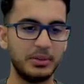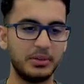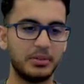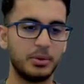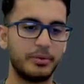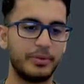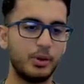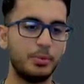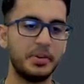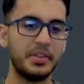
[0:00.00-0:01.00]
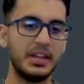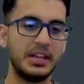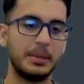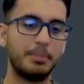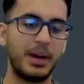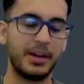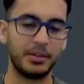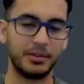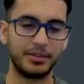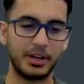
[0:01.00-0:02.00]
So if you open the
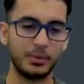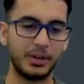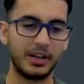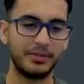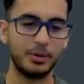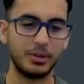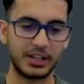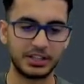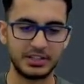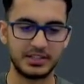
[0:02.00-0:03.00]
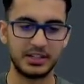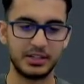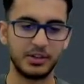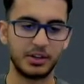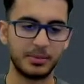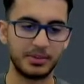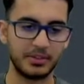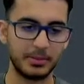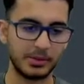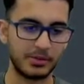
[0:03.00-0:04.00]
Python file we gave you, you'll actually see a document
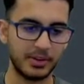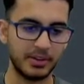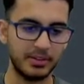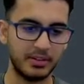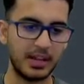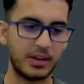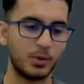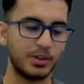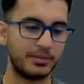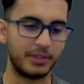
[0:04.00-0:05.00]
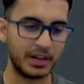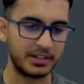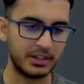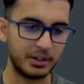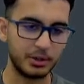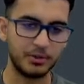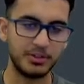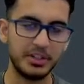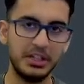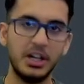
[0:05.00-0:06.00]
similar to this in whatever IDE you're using.